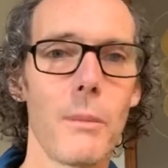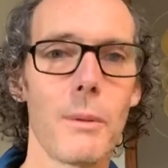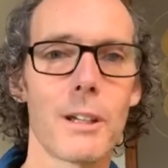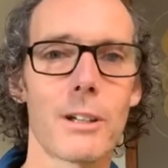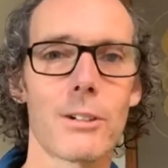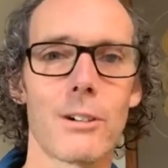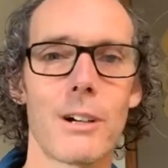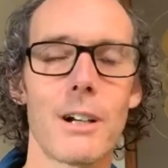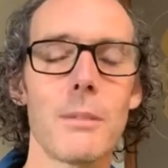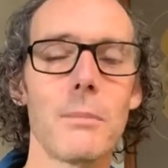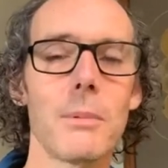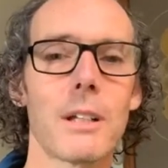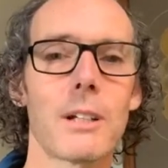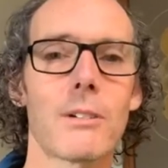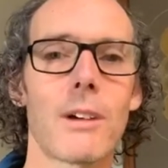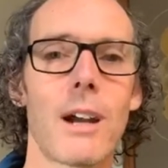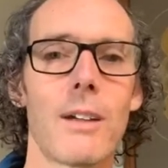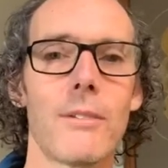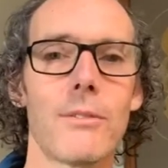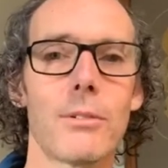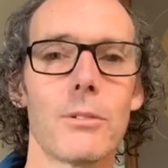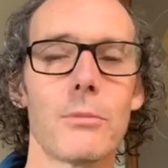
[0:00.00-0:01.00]
I'm incredibly
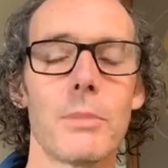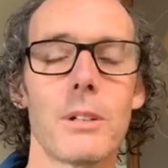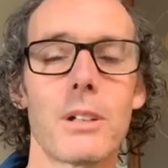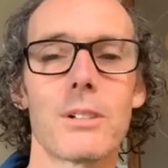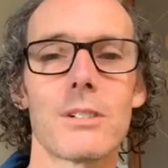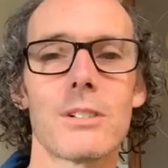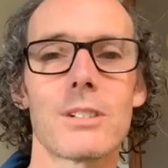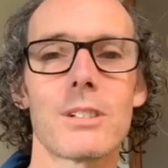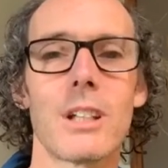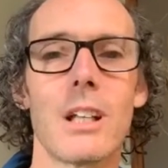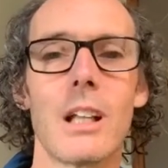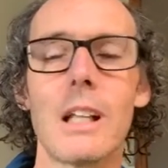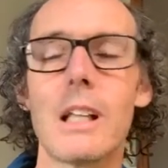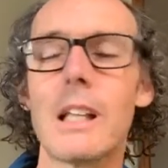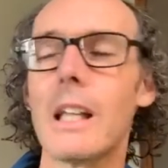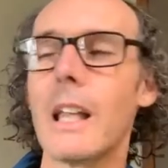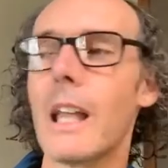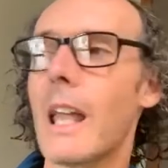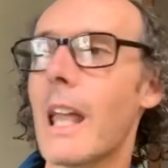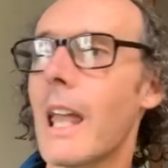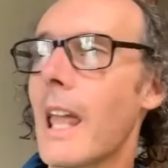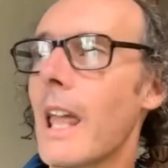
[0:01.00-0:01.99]
grateful because
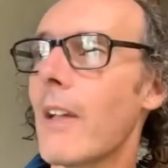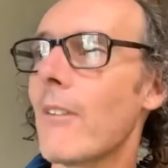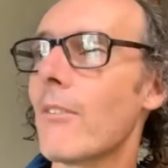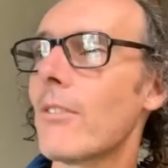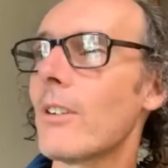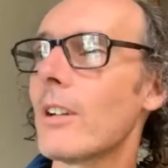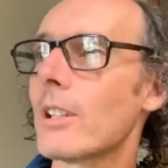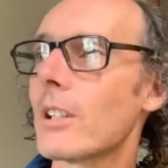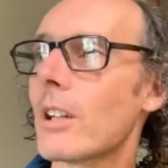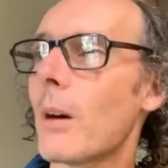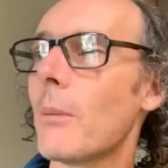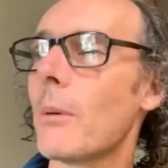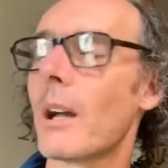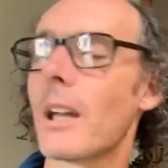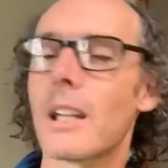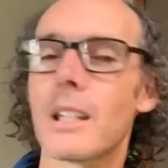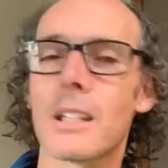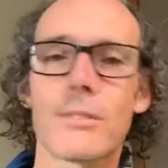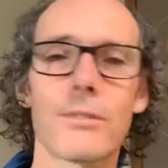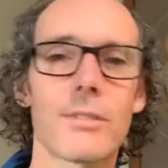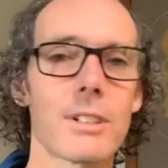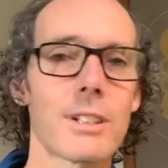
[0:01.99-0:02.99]
every time I
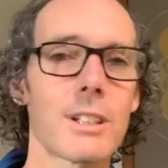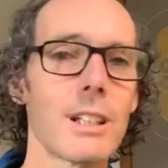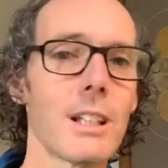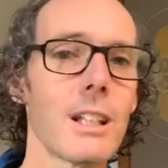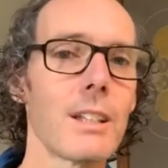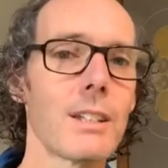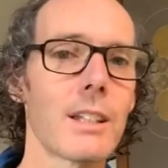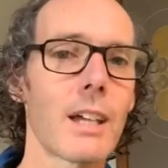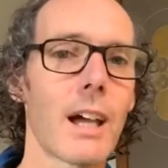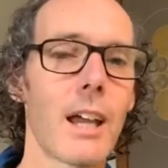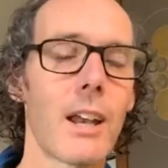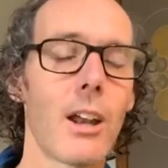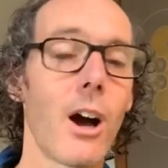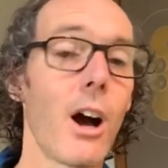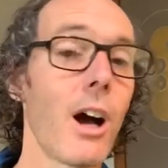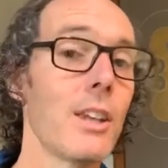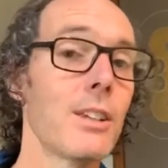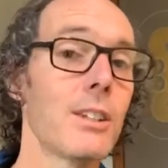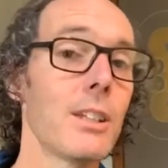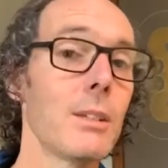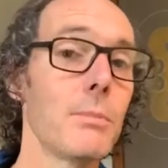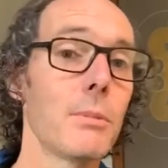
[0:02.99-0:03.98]
get to facilitate,
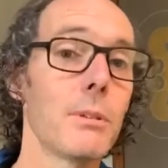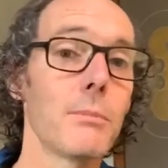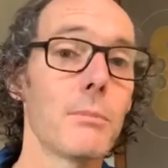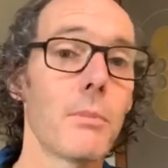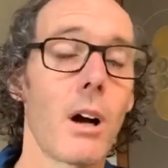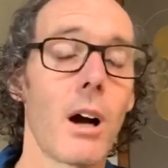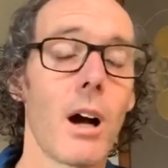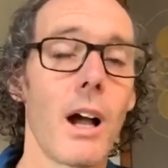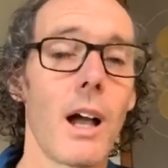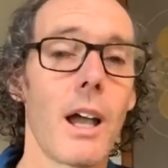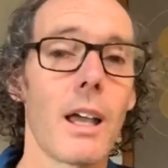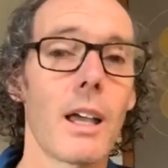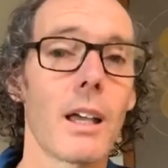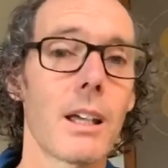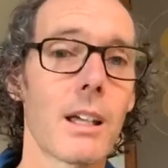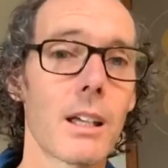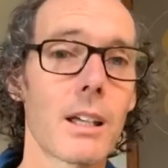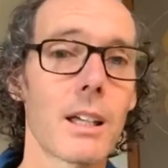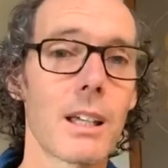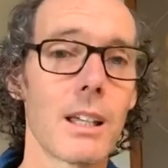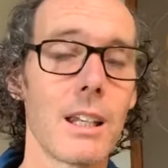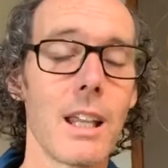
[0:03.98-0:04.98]
I deepen my
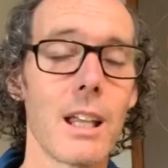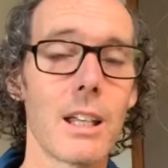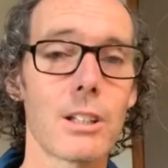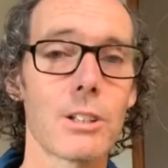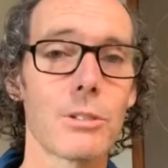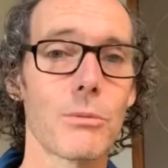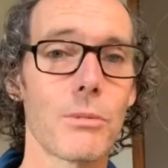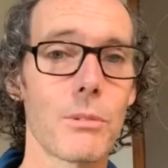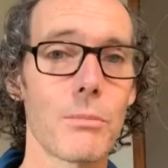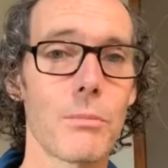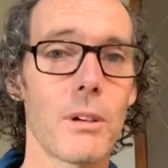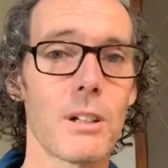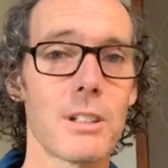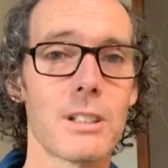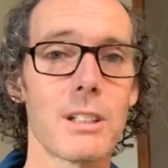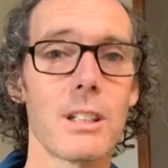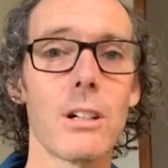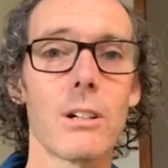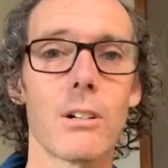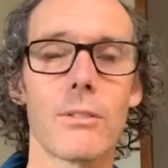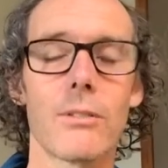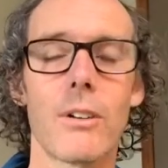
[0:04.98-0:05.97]
connection with
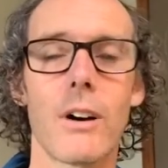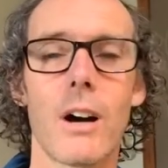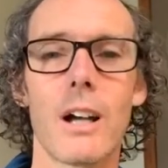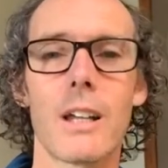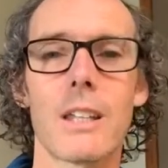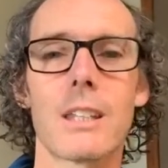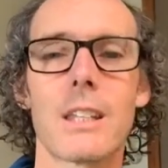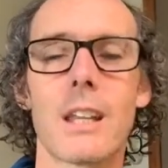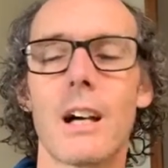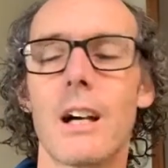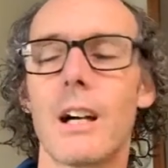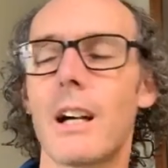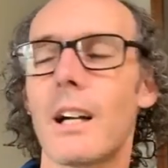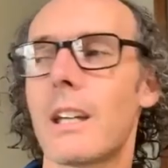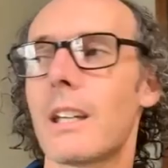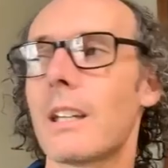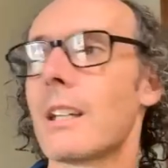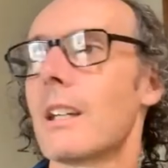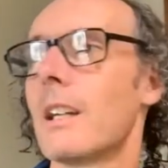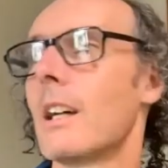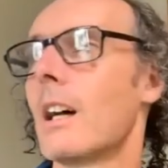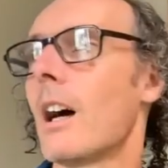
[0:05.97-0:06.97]
myself.
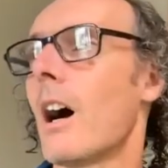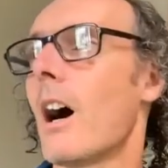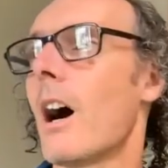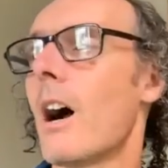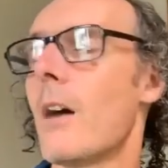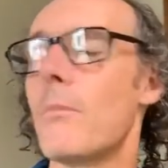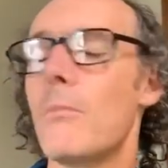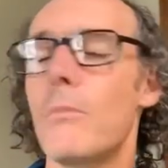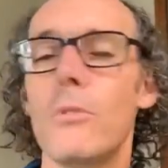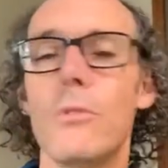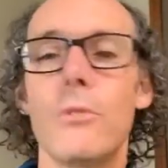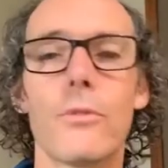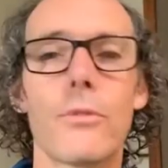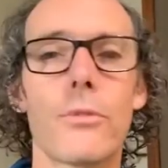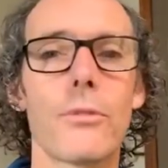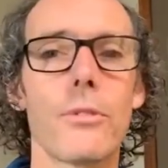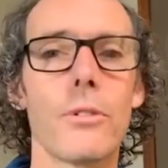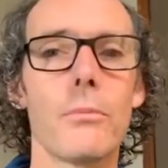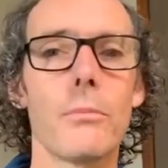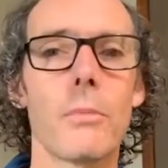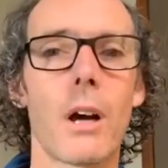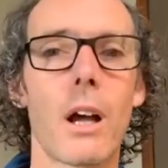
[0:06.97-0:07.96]
I move
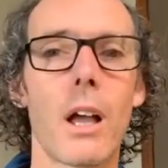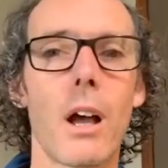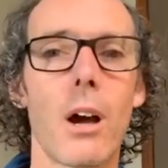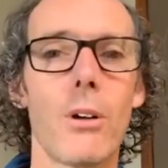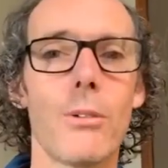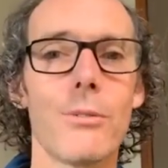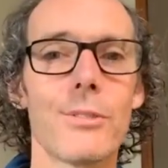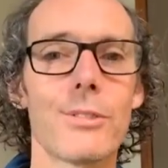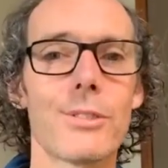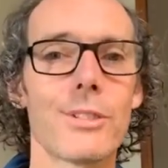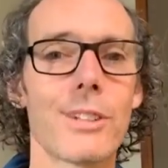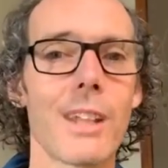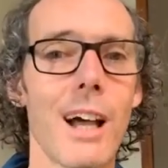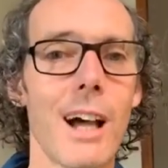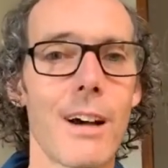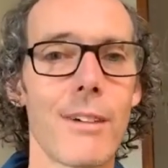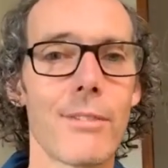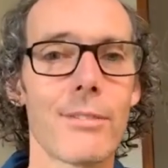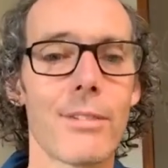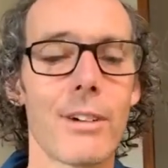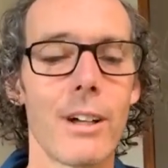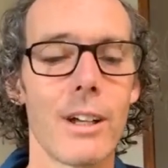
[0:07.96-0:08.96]
through my own
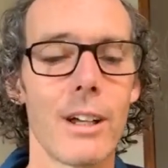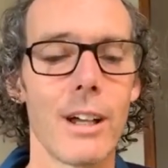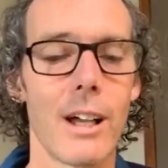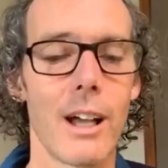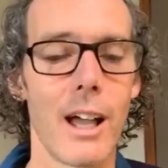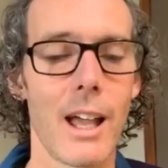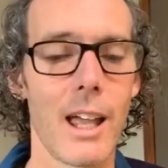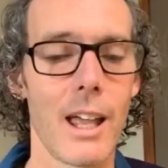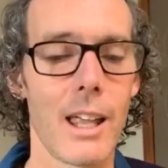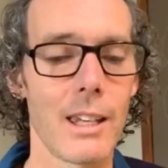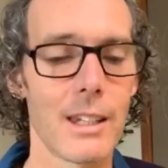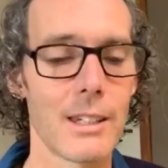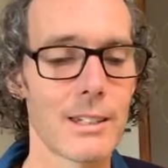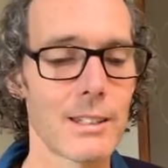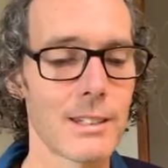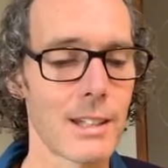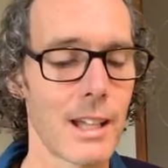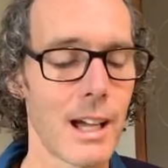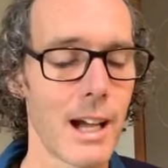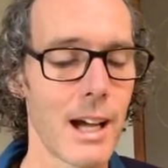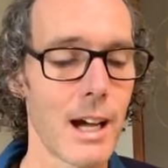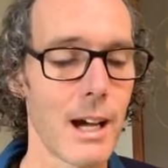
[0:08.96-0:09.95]
stuff,
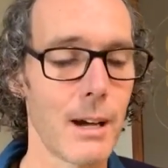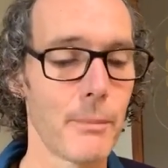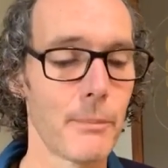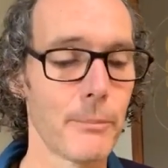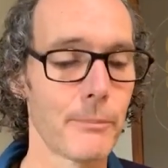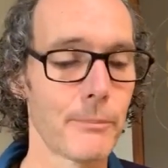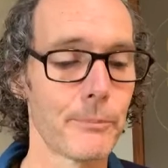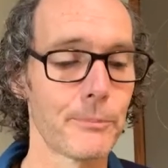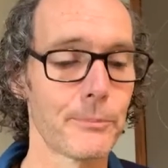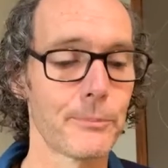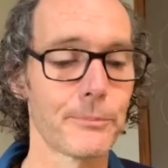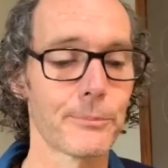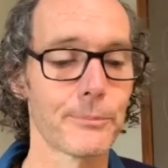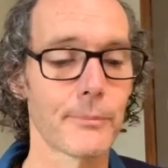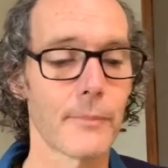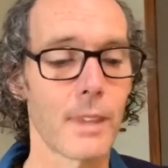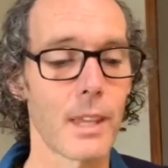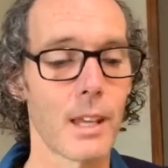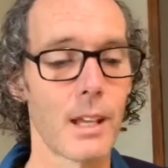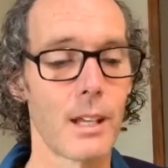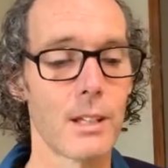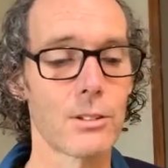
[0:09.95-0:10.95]
and
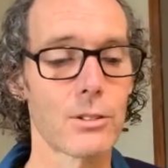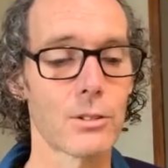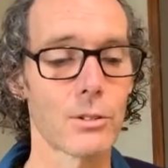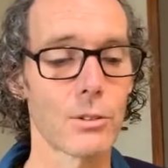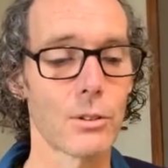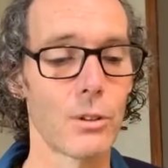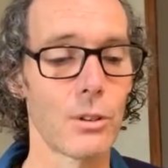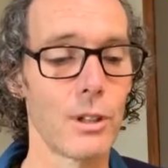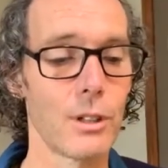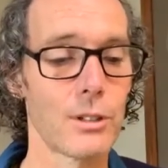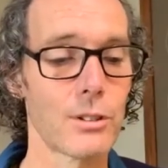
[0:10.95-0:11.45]
it's